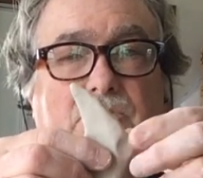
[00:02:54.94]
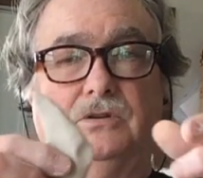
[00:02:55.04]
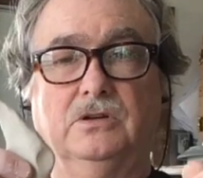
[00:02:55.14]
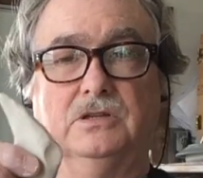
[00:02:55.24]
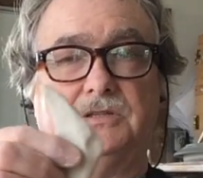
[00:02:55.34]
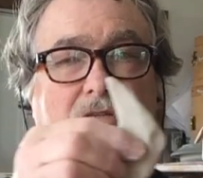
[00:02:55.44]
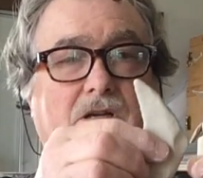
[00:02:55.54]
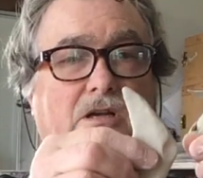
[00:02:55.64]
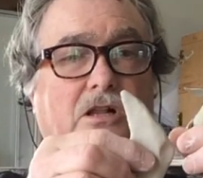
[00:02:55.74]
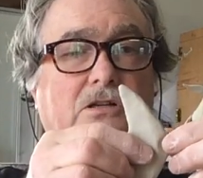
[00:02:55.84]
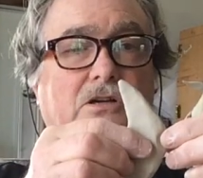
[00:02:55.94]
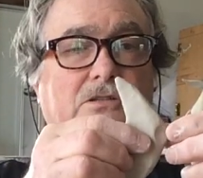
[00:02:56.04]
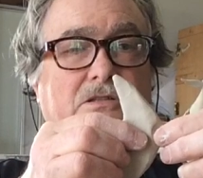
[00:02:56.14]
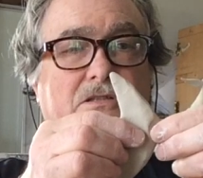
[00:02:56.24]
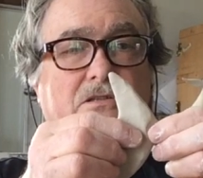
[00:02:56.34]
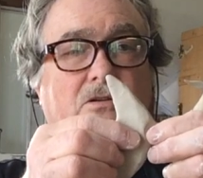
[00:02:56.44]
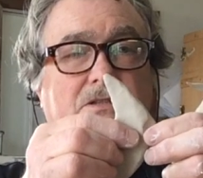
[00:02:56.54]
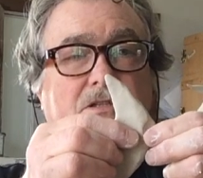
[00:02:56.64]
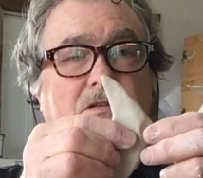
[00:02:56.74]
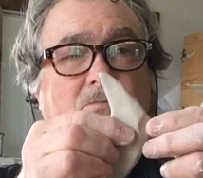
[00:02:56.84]
So I'll cut a
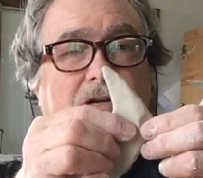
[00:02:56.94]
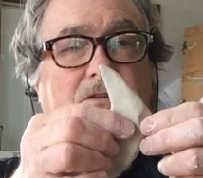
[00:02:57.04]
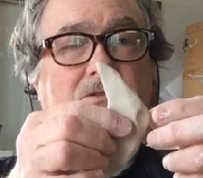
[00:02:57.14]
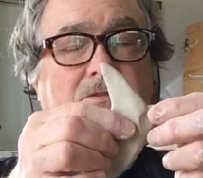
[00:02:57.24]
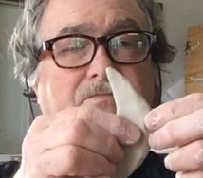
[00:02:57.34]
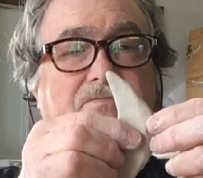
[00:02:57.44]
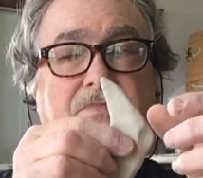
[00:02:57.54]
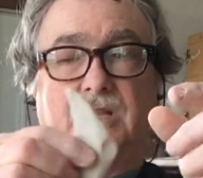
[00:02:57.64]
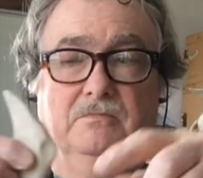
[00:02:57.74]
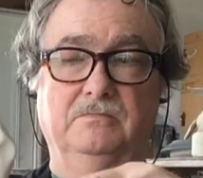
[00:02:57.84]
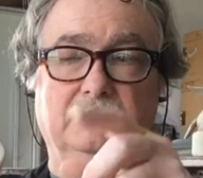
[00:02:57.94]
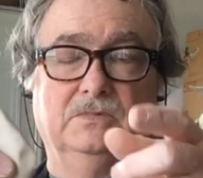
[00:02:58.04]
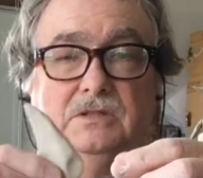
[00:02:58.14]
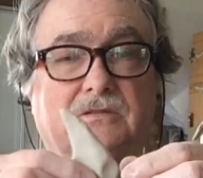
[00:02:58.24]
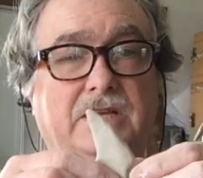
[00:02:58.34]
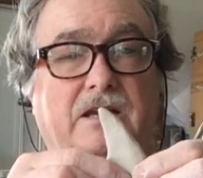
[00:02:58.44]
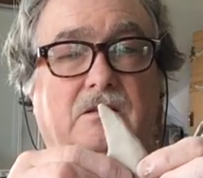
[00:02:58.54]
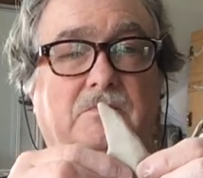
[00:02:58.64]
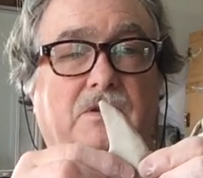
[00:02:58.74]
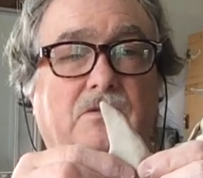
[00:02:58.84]
slot in the whale
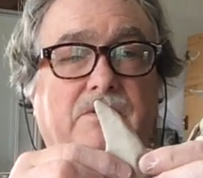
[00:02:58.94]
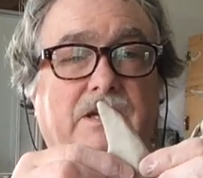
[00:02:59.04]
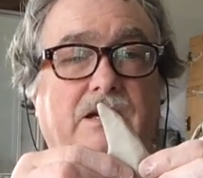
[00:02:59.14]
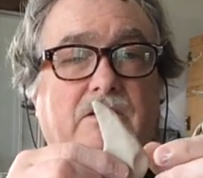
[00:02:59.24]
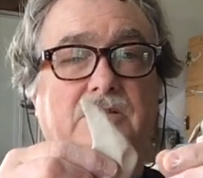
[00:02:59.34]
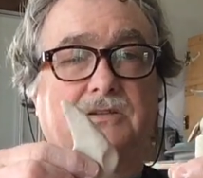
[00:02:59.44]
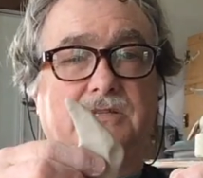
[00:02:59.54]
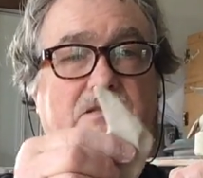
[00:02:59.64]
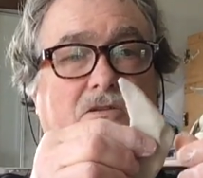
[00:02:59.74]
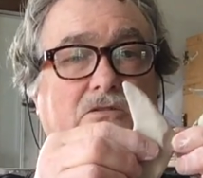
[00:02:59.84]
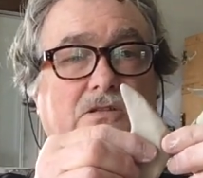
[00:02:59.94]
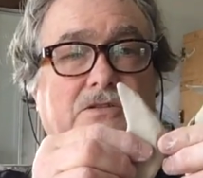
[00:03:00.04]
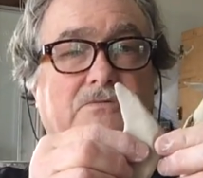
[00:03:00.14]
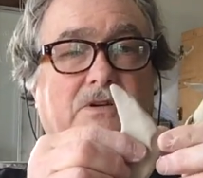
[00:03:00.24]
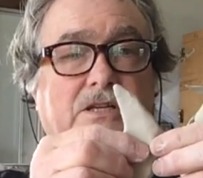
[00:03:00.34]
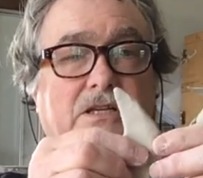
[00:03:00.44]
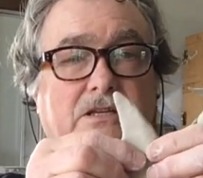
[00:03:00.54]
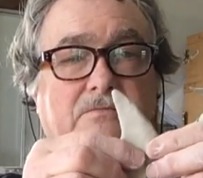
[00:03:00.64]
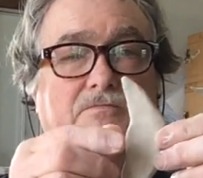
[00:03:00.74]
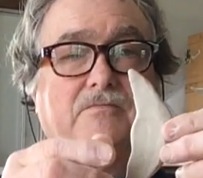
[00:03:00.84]
tail over there and just slot this right
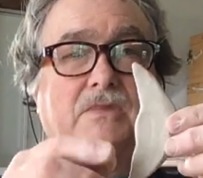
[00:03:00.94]
in.